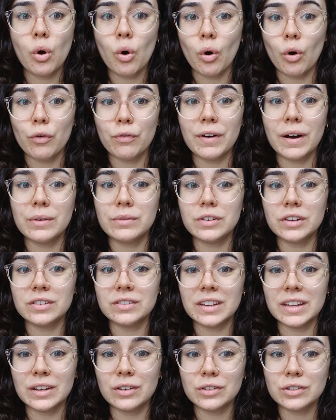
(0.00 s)
or
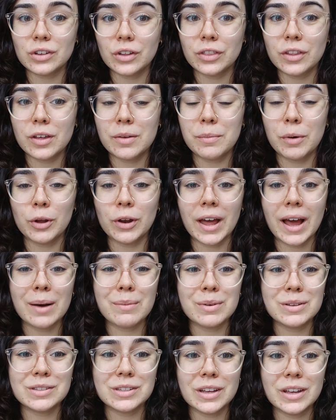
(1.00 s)
found deals on them on
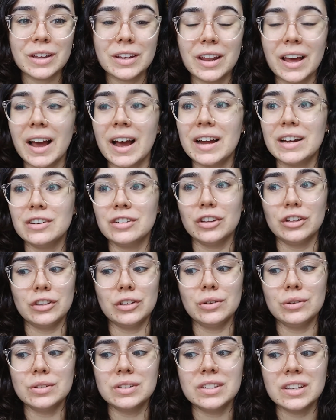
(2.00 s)
Amazon and
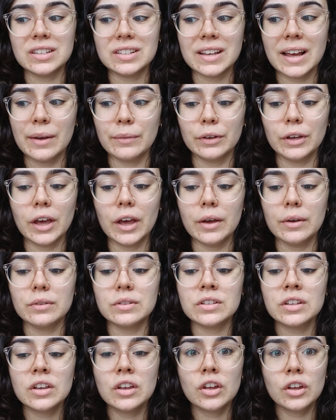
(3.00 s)
used discount
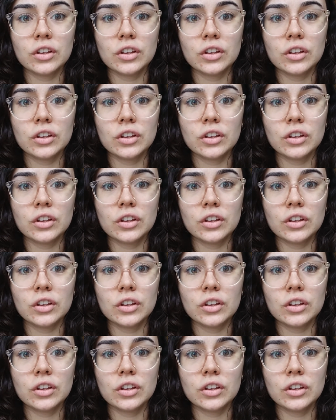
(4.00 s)
codes.